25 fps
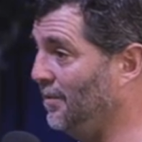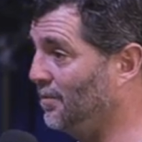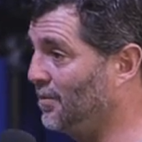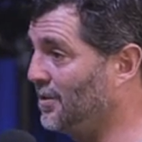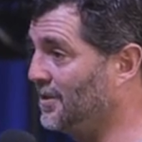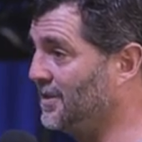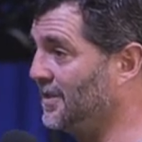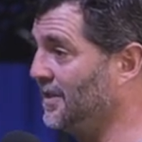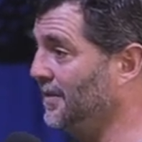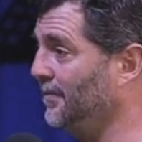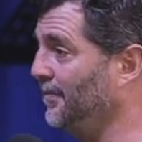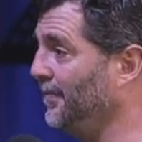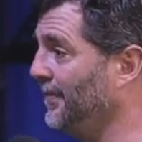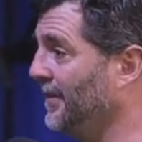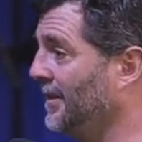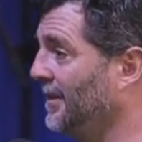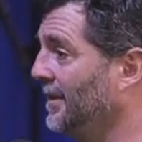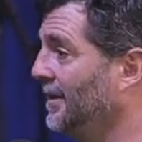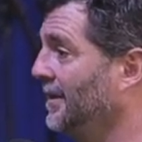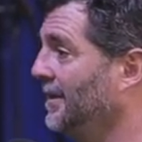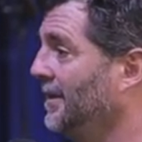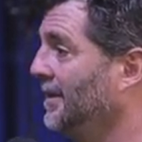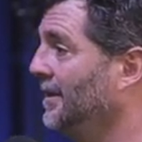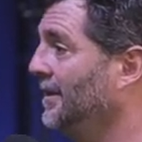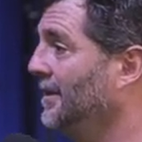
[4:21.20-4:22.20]
that prison.
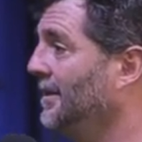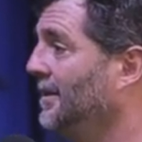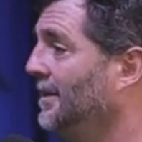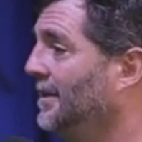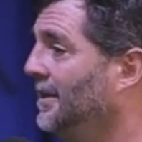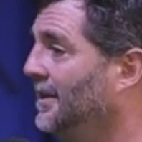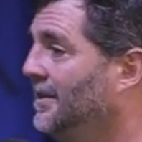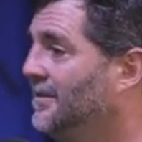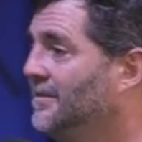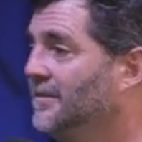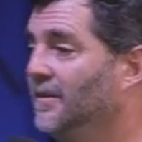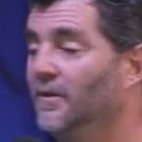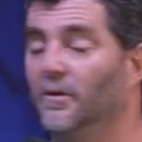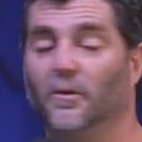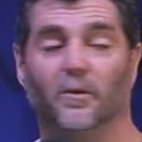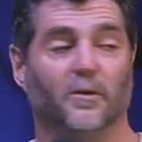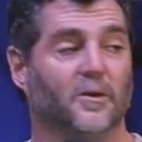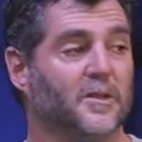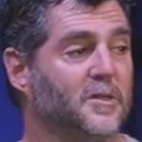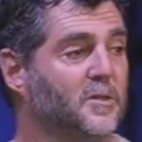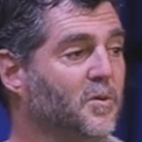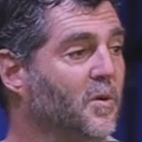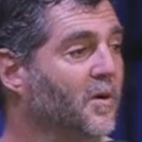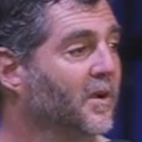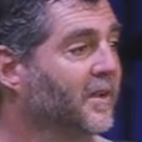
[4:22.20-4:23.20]
It's the
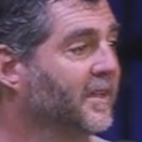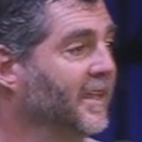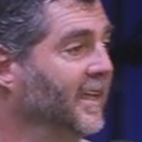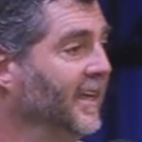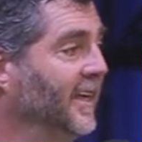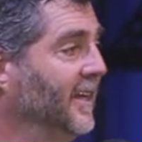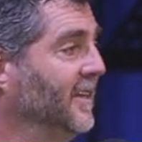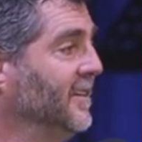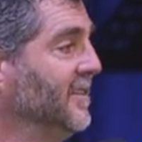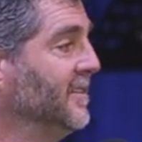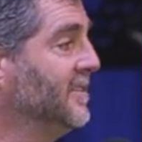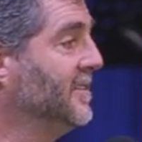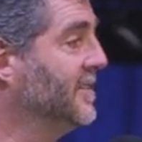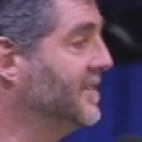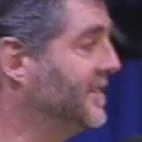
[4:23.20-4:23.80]
Lord who's working in you